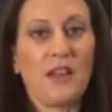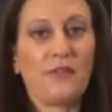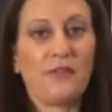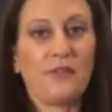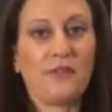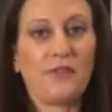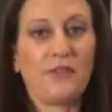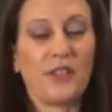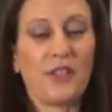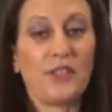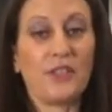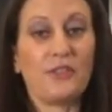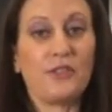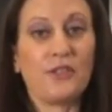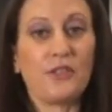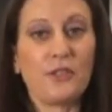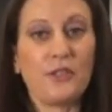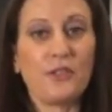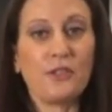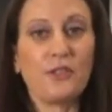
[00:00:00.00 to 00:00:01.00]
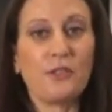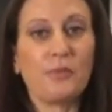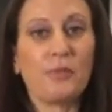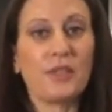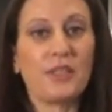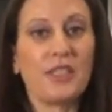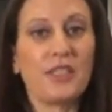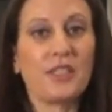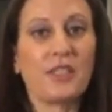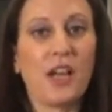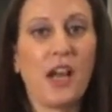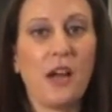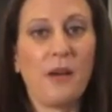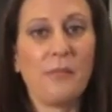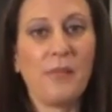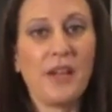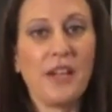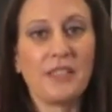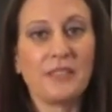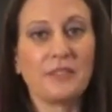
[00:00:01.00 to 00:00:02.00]
If you do, please
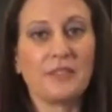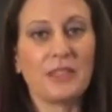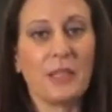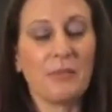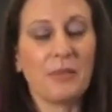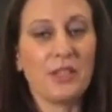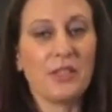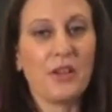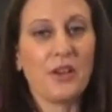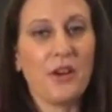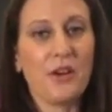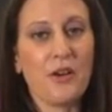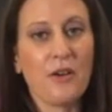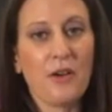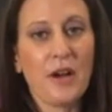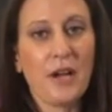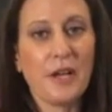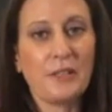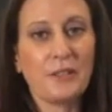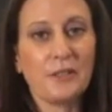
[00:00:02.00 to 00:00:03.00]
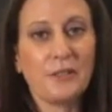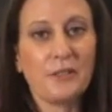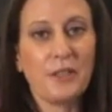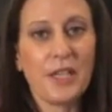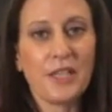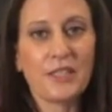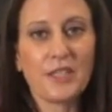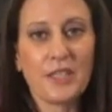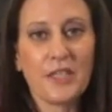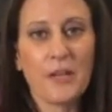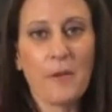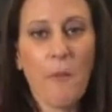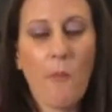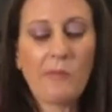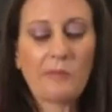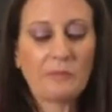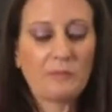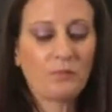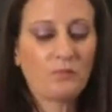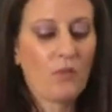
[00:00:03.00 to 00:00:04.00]
comment. Let me know how you liked it
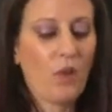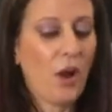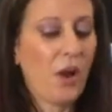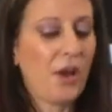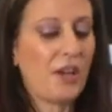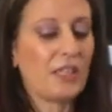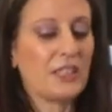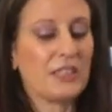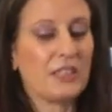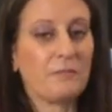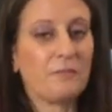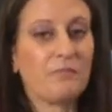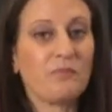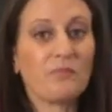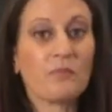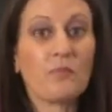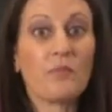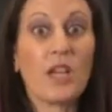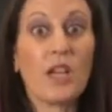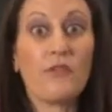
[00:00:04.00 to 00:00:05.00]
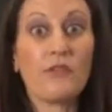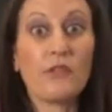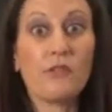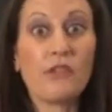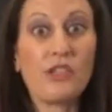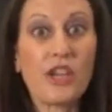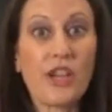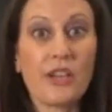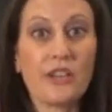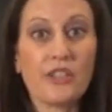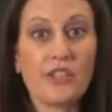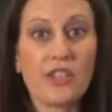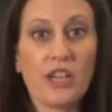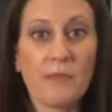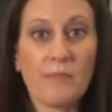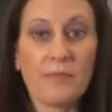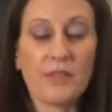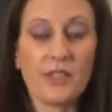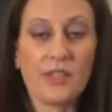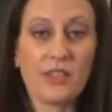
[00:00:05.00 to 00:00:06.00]
and if you
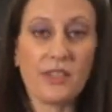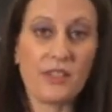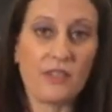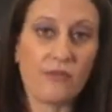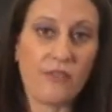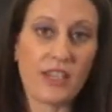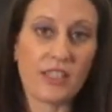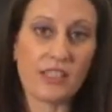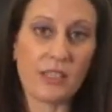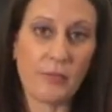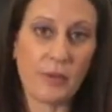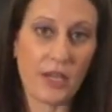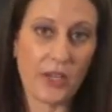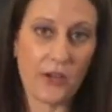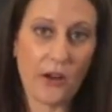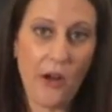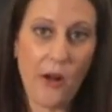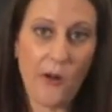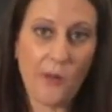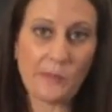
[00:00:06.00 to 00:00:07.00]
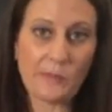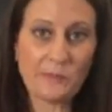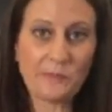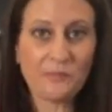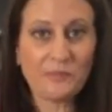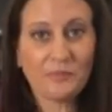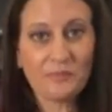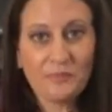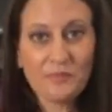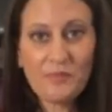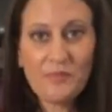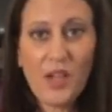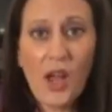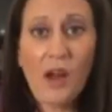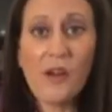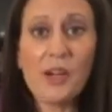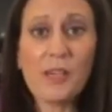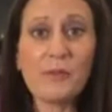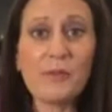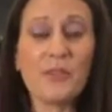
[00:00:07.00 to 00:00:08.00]
changed up the recipe at all.
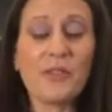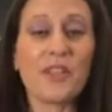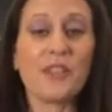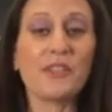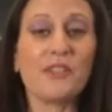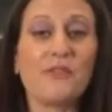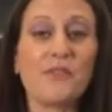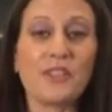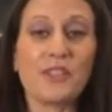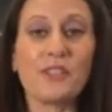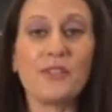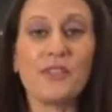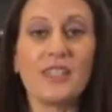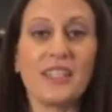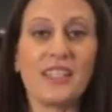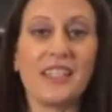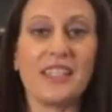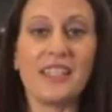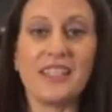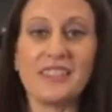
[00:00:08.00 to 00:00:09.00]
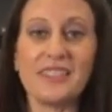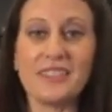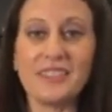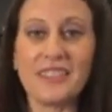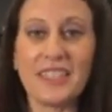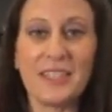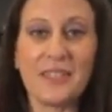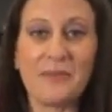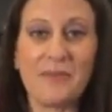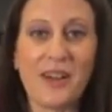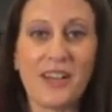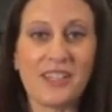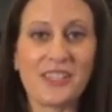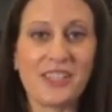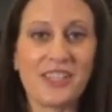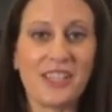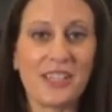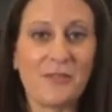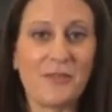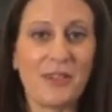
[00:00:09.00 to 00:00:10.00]
All right, well, thank you for tuning in and
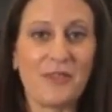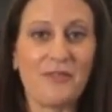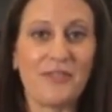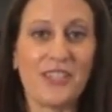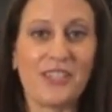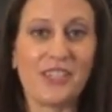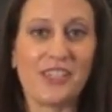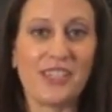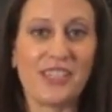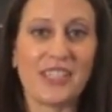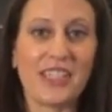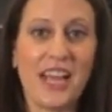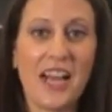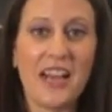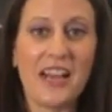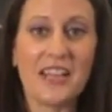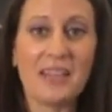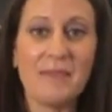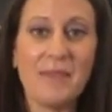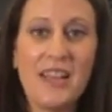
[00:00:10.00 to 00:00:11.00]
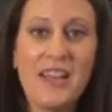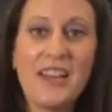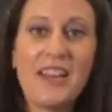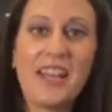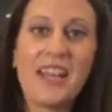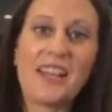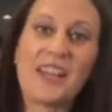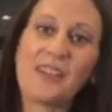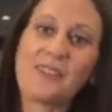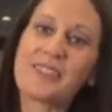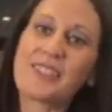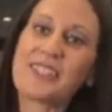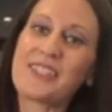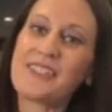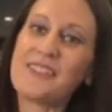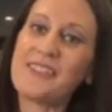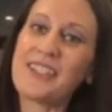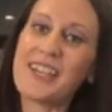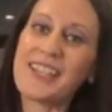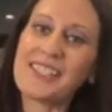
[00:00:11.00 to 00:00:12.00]
watching One Veg at a Time, and I will
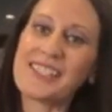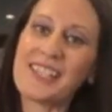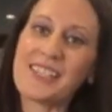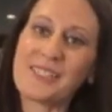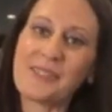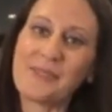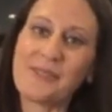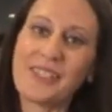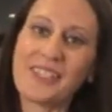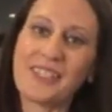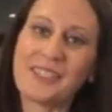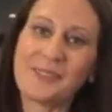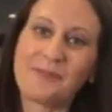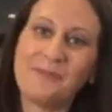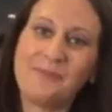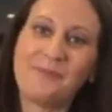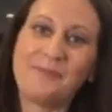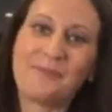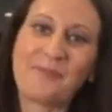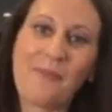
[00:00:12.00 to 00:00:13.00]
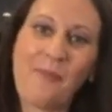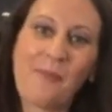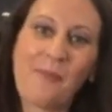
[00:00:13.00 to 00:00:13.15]
see you guys next week.